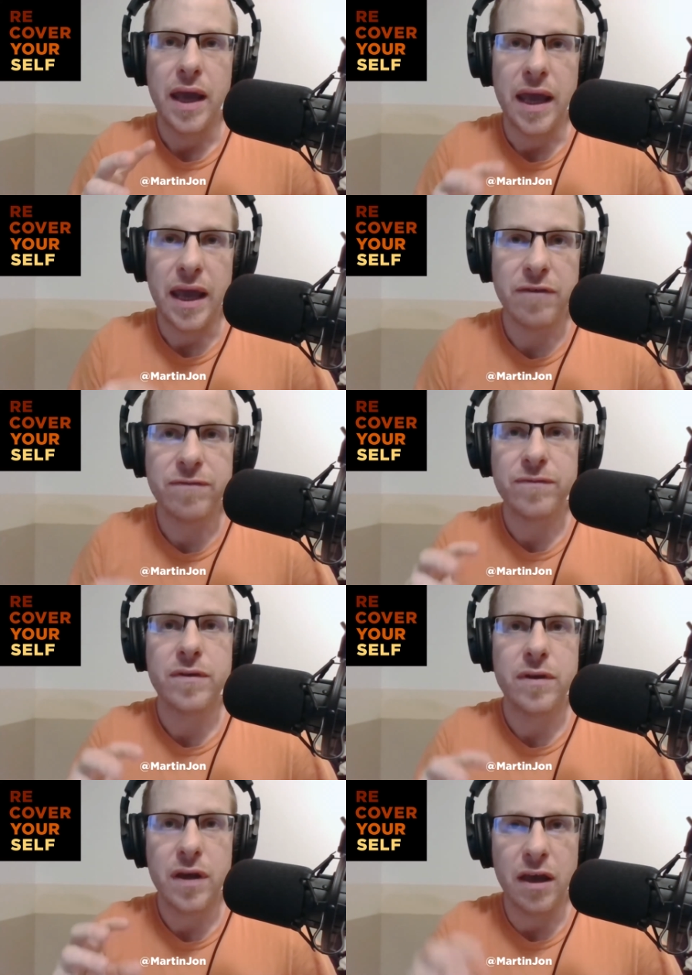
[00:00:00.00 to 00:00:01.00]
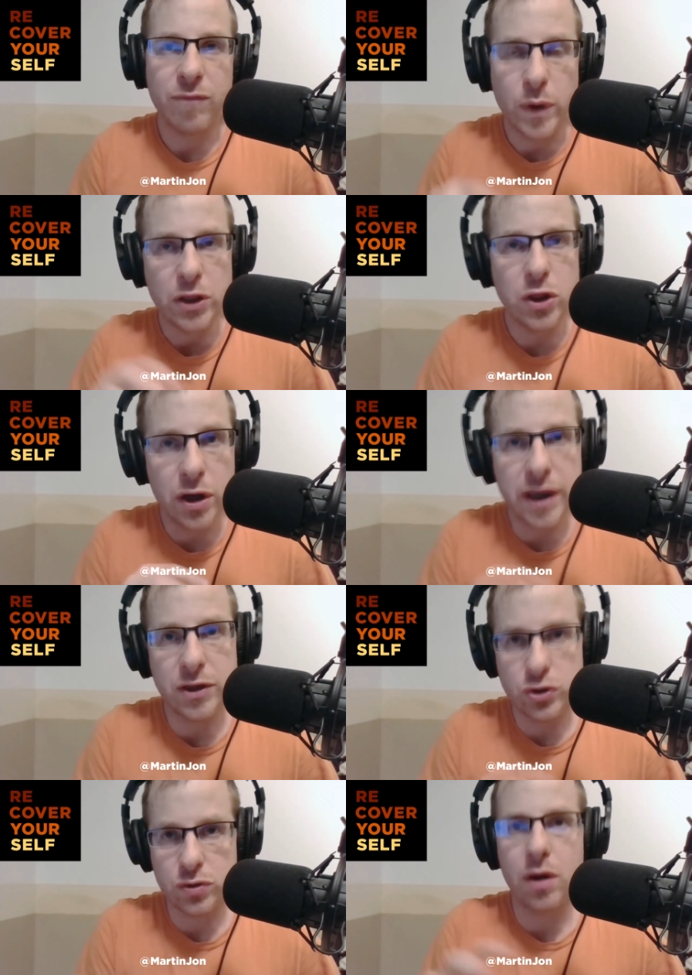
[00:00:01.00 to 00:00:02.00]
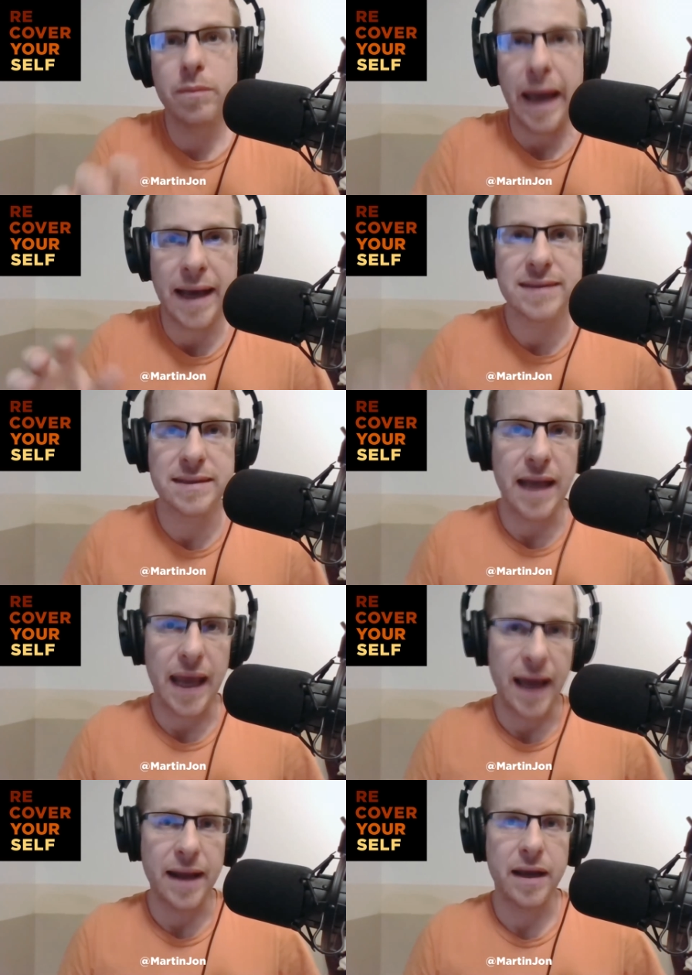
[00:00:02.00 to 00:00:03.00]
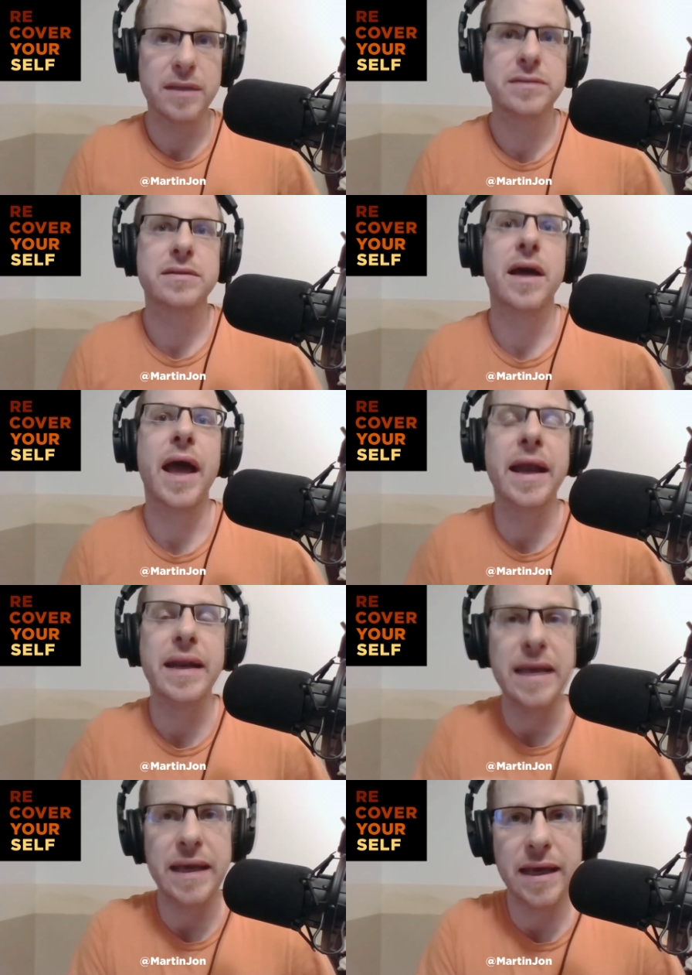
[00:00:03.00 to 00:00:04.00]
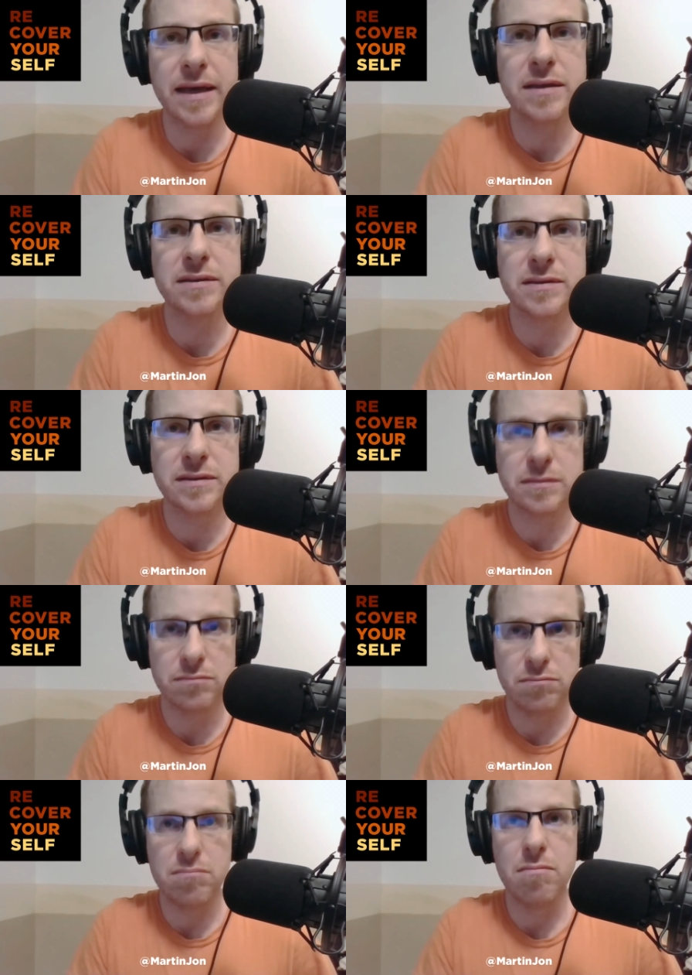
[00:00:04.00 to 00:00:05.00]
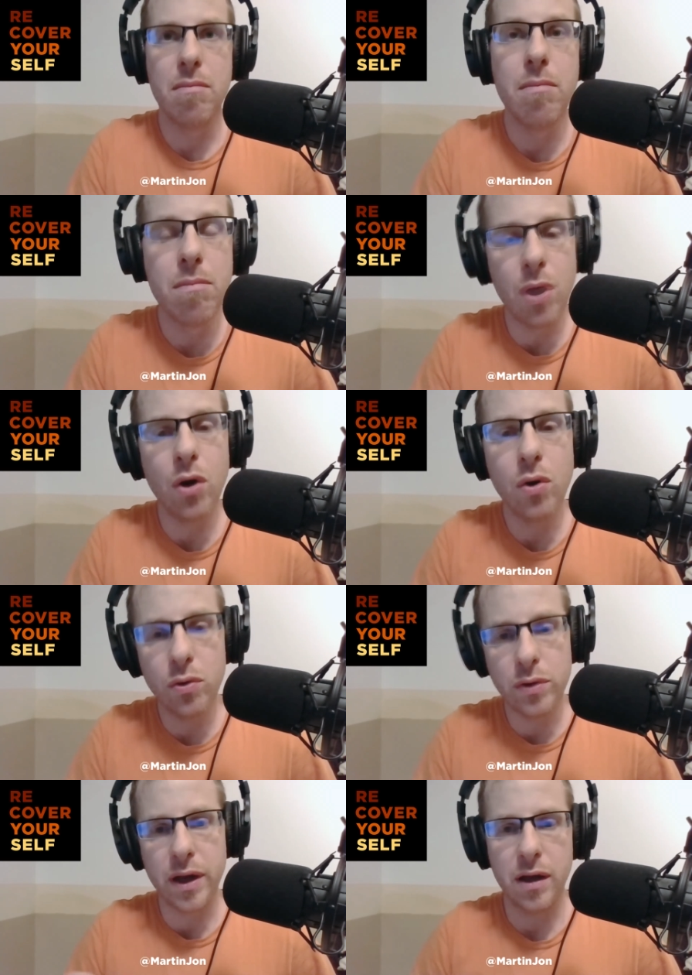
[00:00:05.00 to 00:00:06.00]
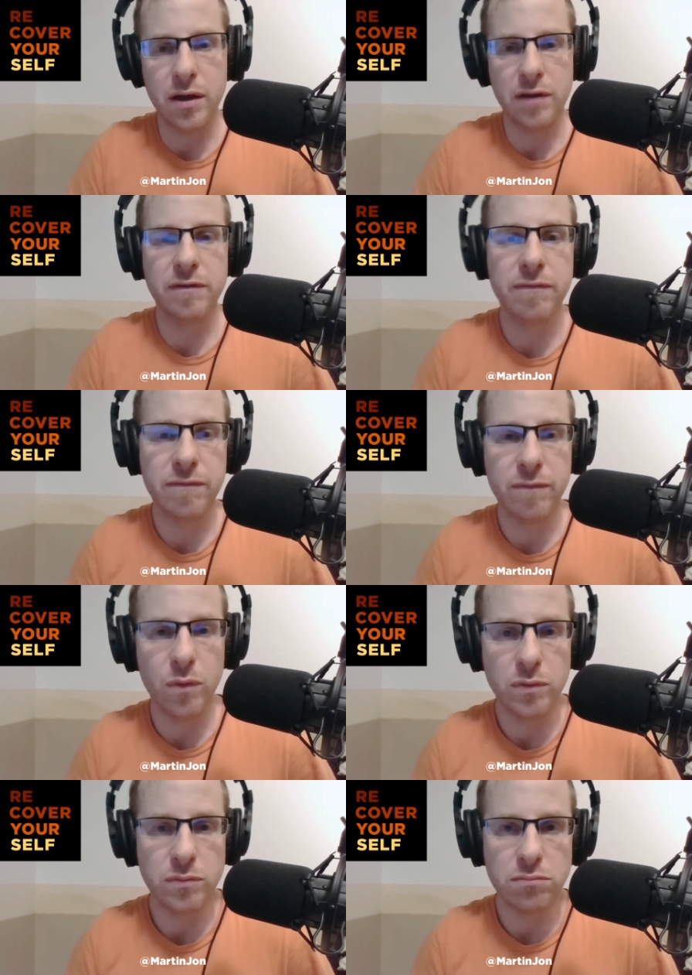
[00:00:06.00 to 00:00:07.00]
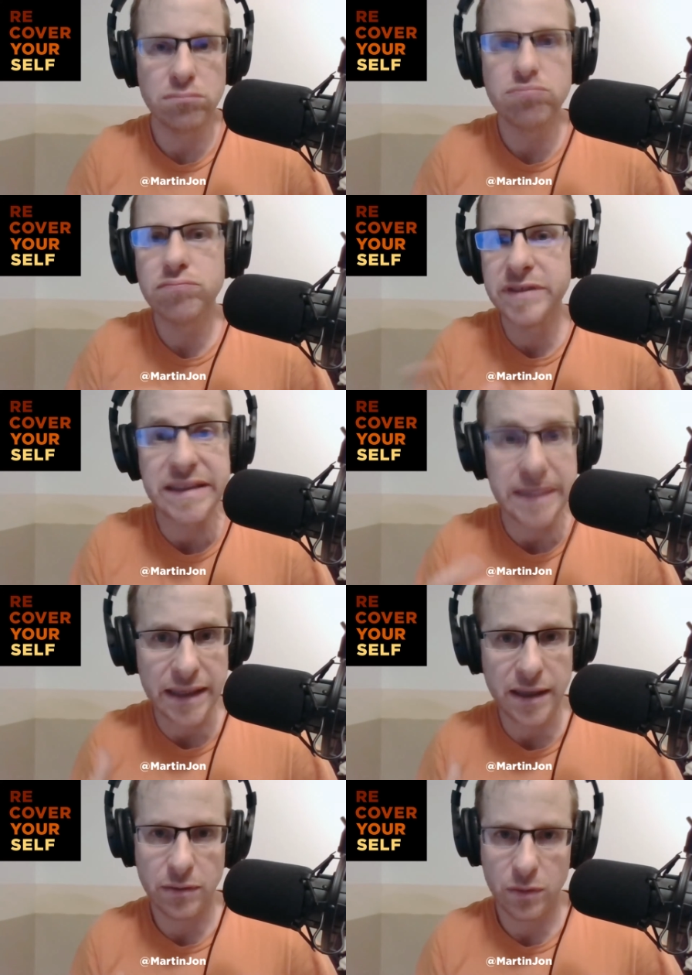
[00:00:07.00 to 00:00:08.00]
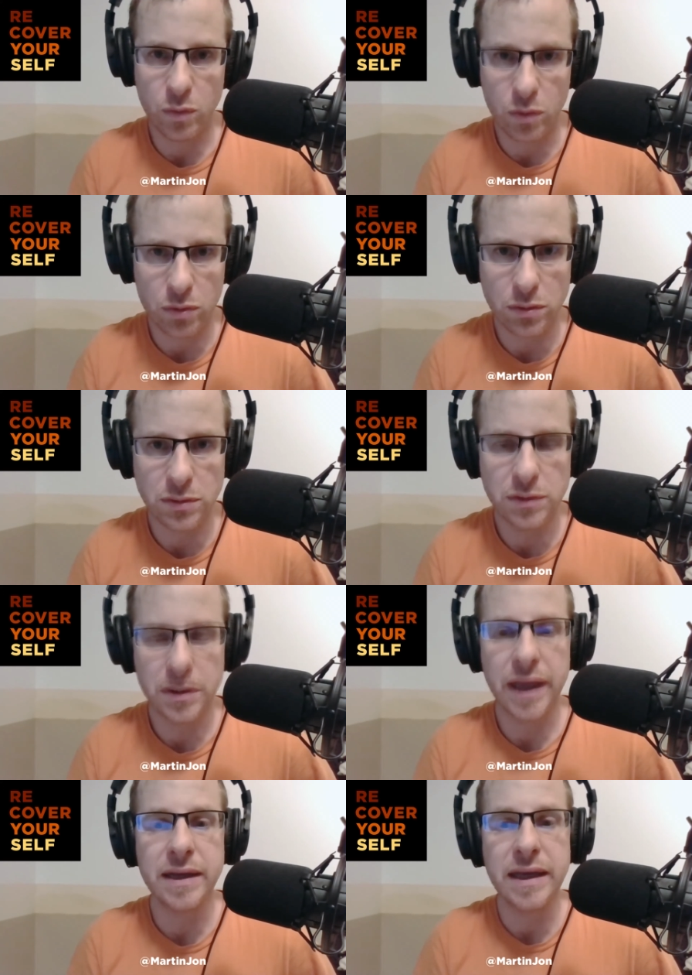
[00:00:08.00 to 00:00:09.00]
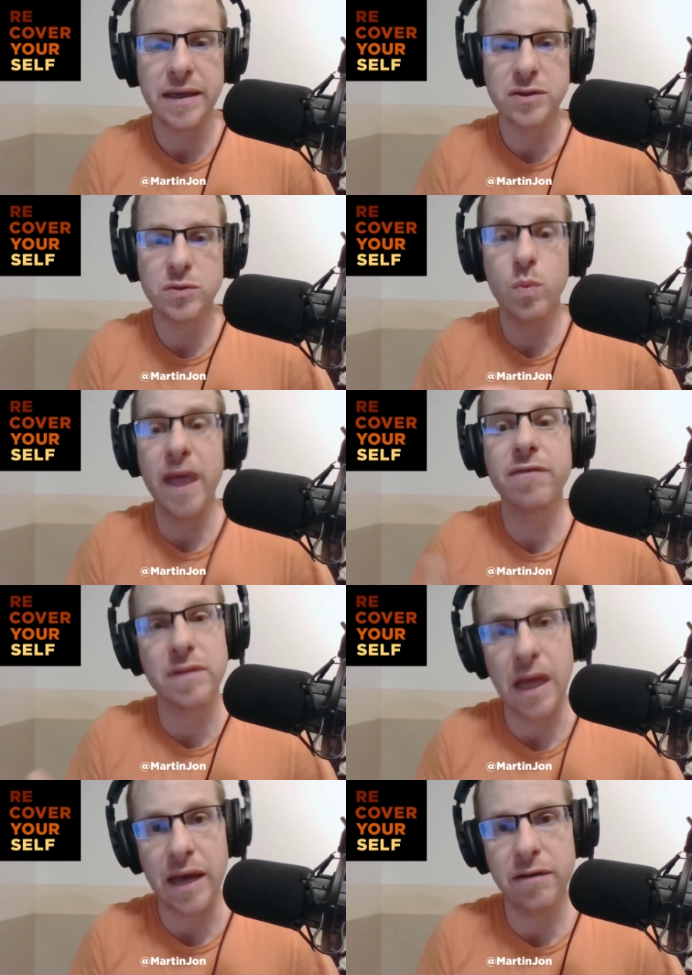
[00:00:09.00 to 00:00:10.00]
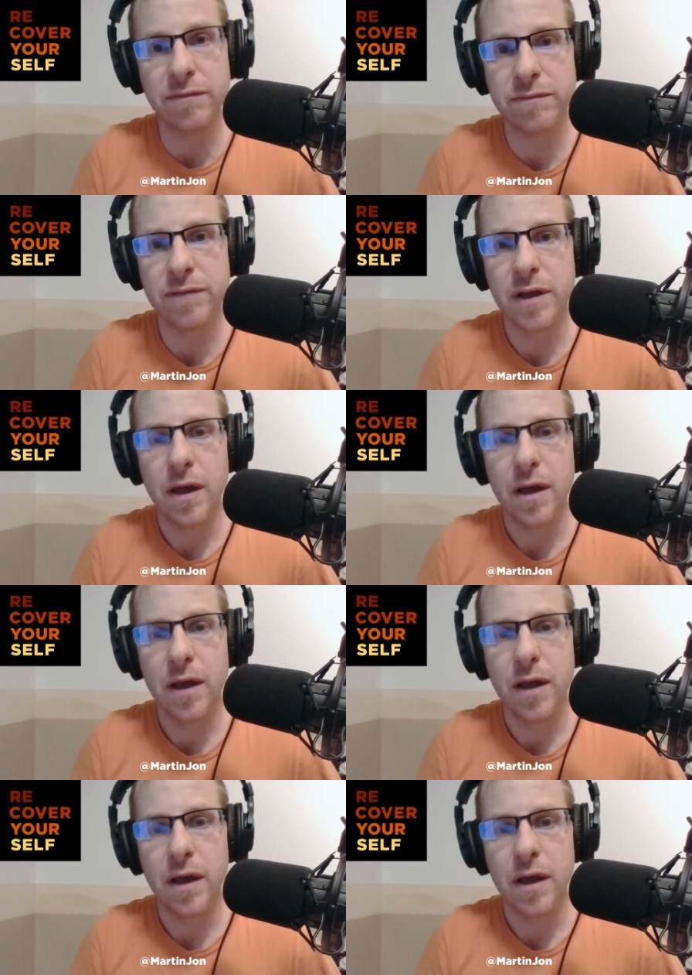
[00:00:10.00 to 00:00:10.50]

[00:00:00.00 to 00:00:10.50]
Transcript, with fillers: if we look at Trump as an addict and his mode of seeing the world and his way of life,